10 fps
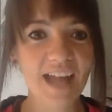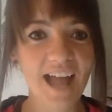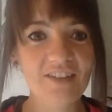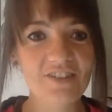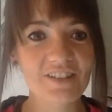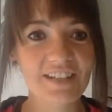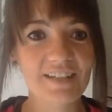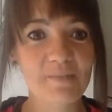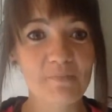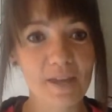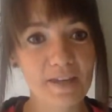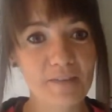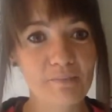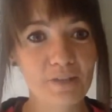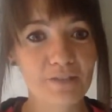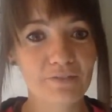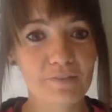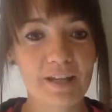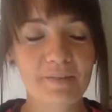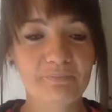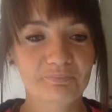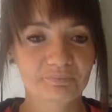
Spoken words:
actually making money from it.